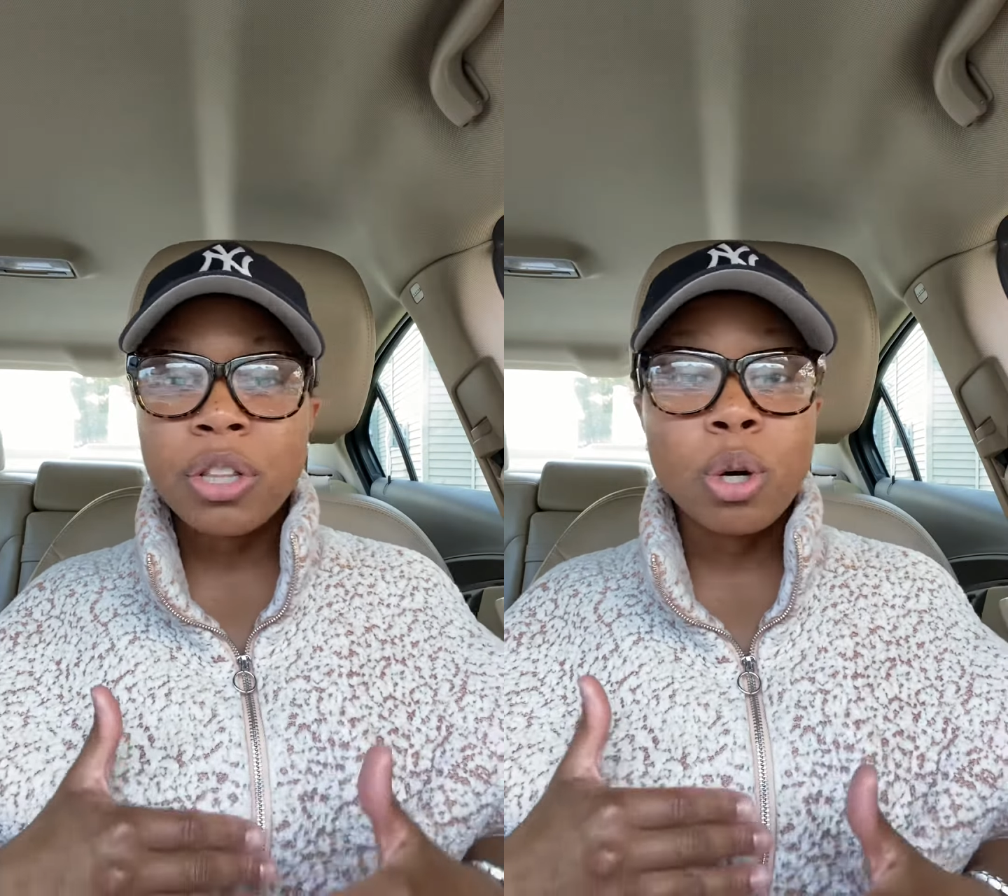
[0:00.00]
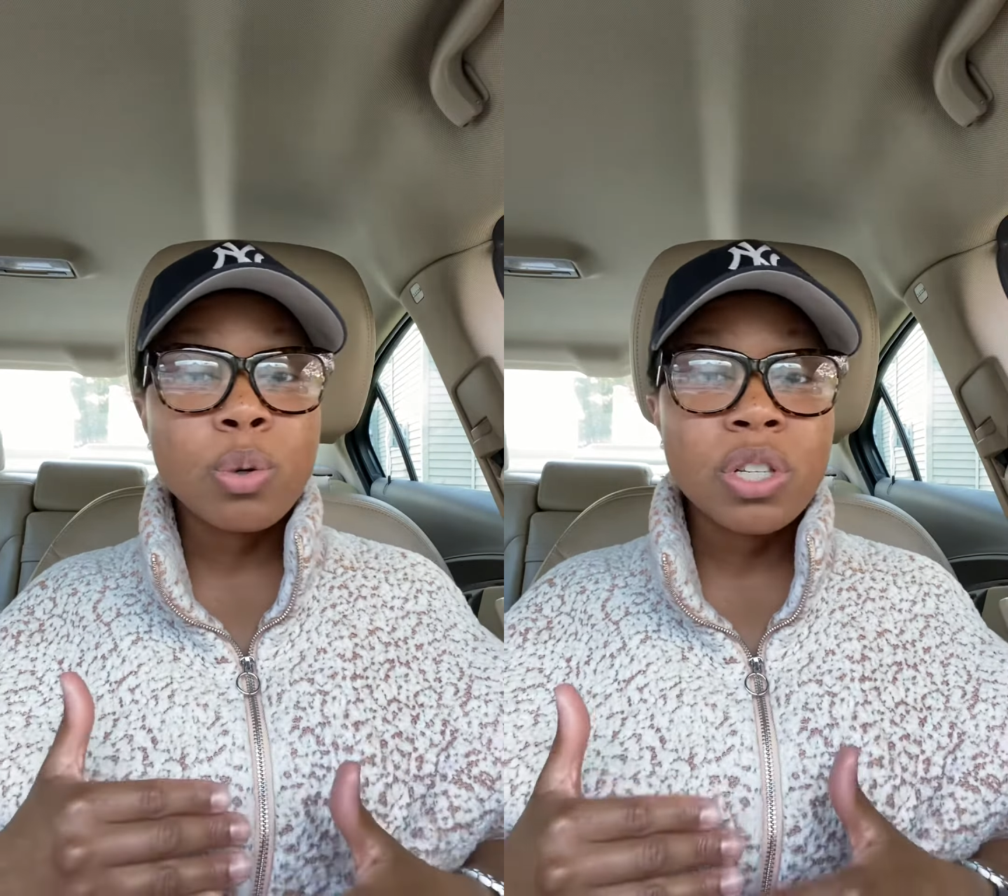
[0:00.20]

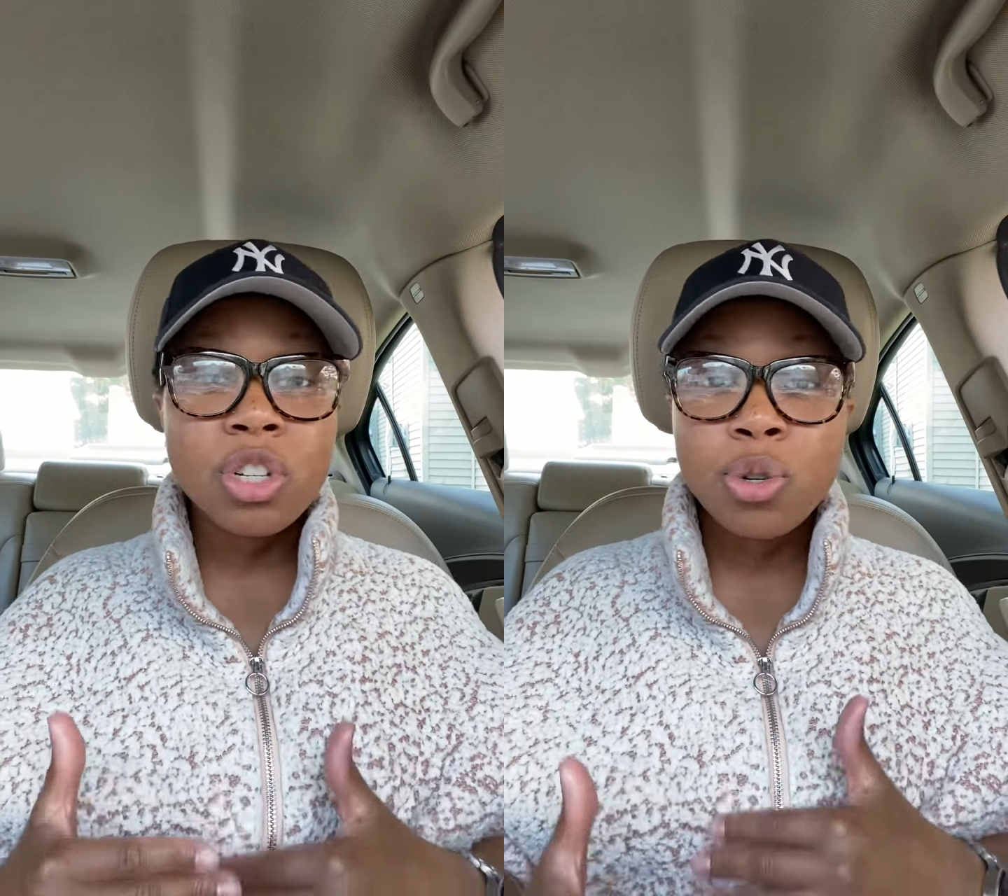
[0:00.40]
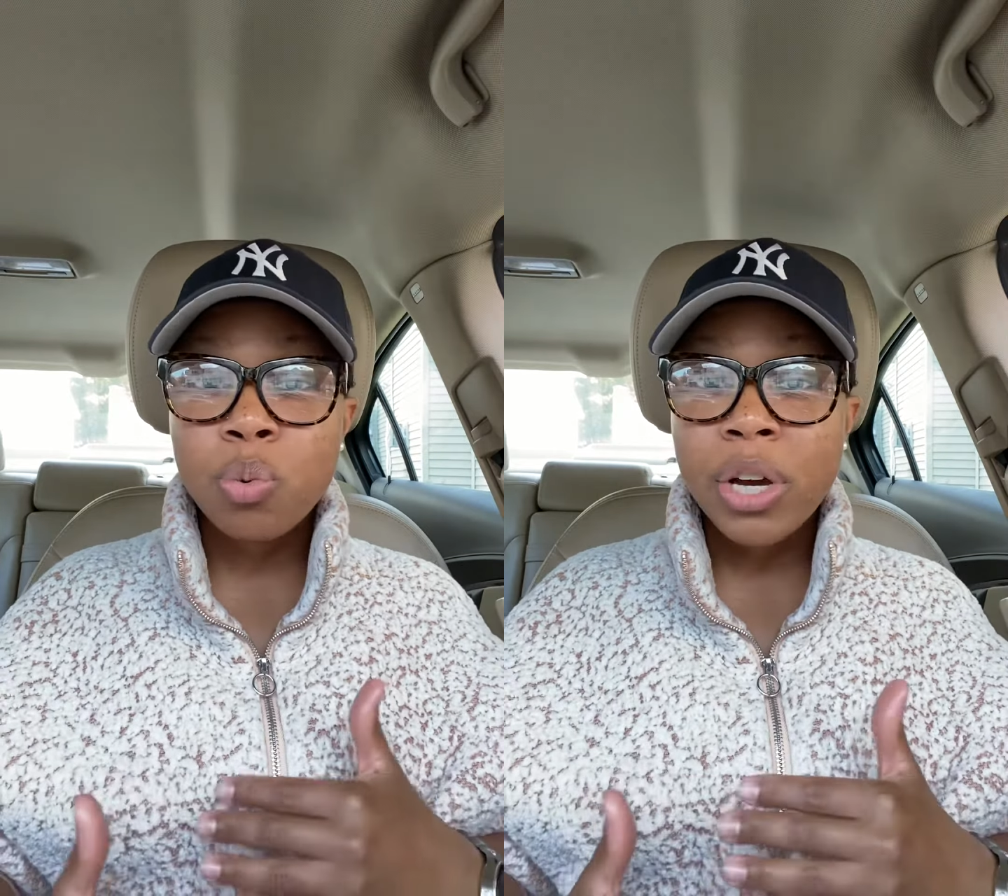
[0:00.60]
those
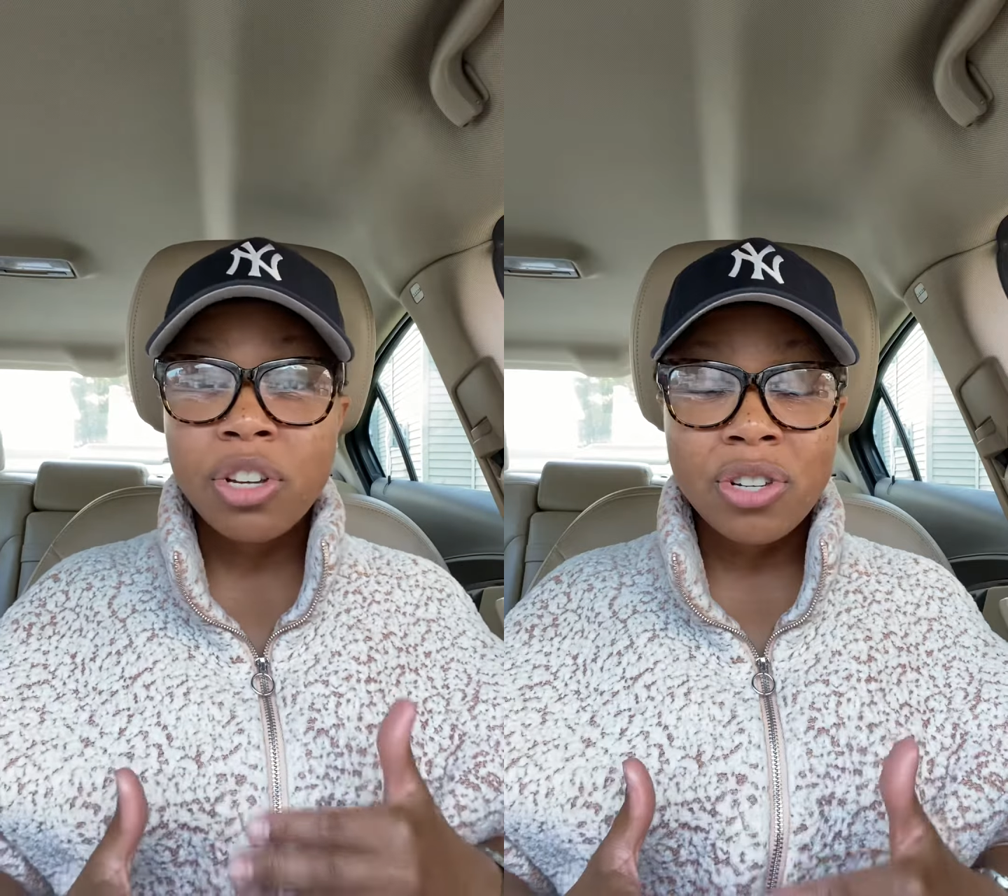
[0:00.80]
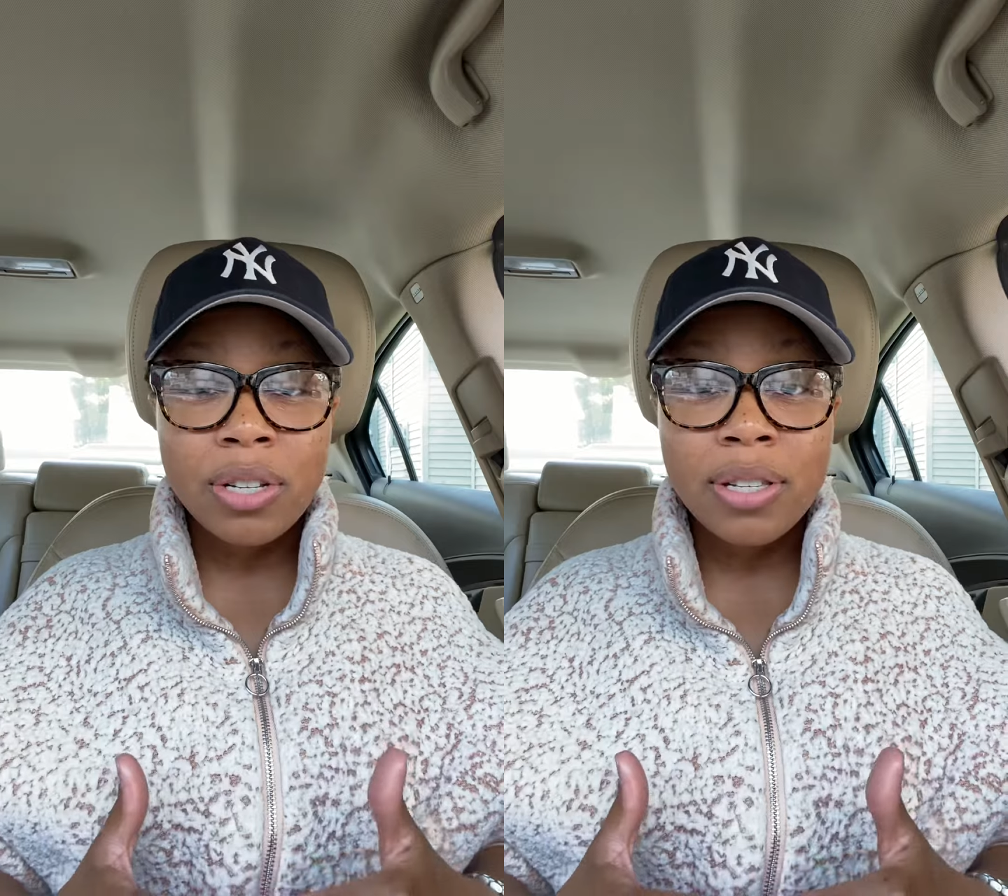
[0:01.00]

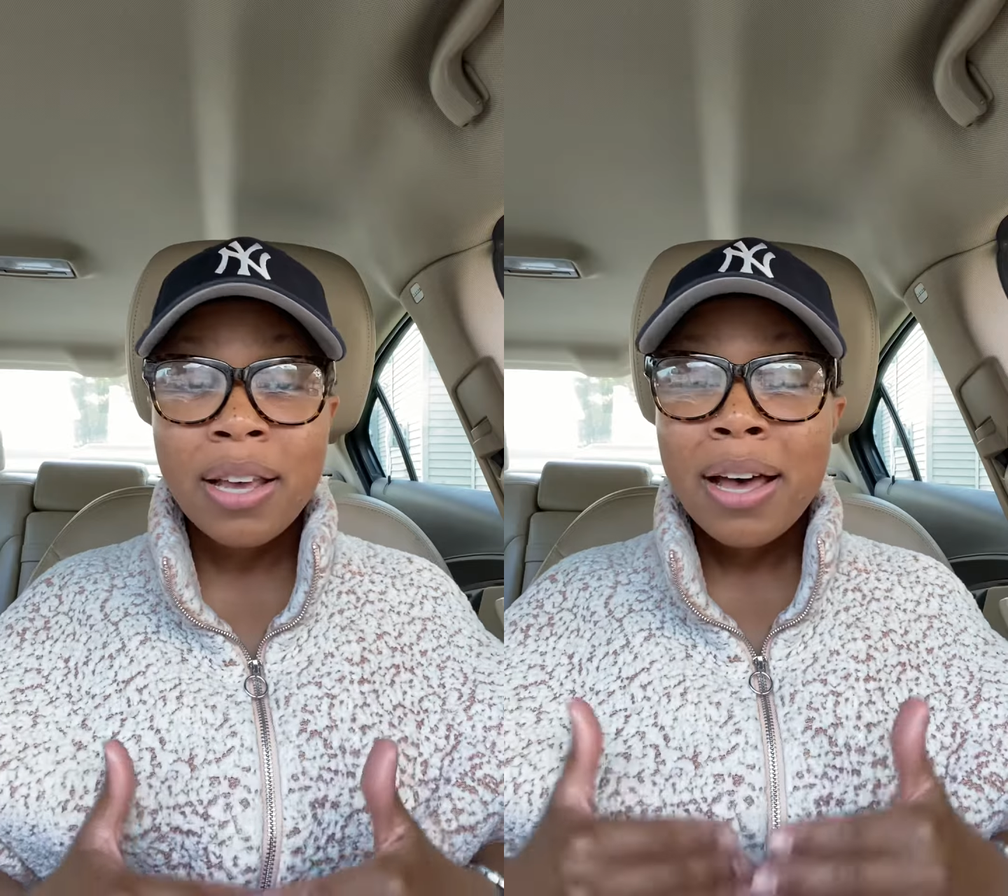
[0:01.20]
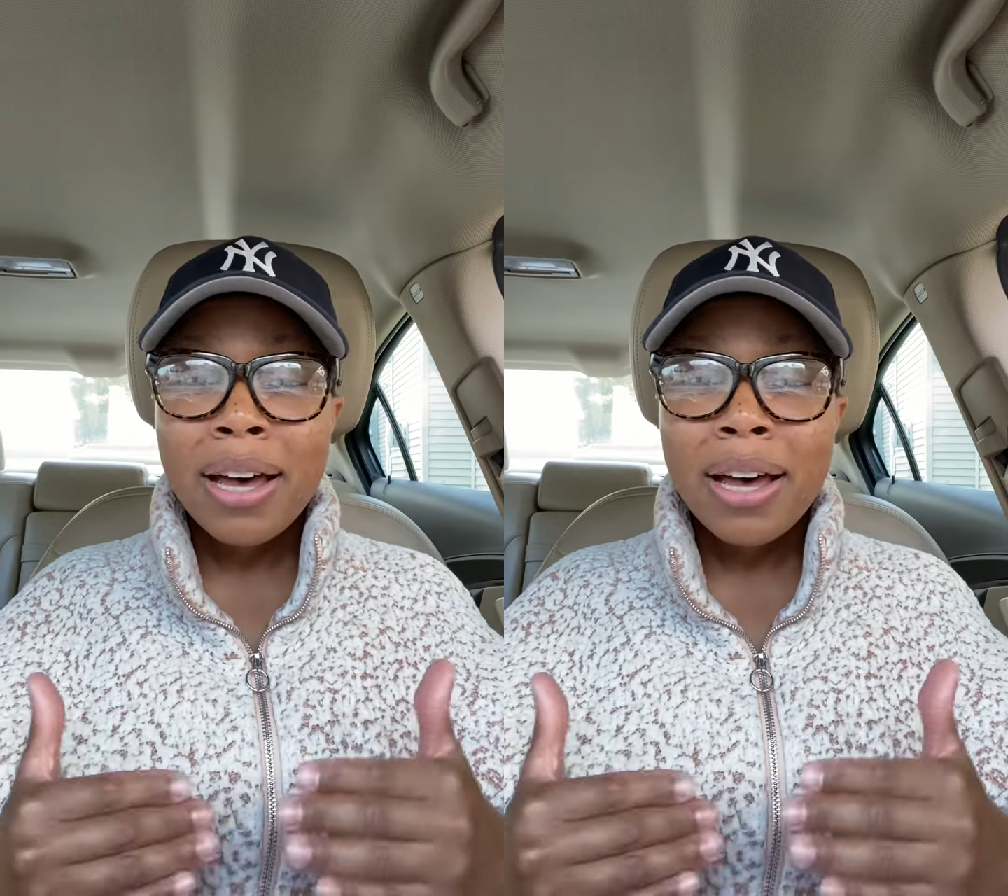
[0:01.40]
situations,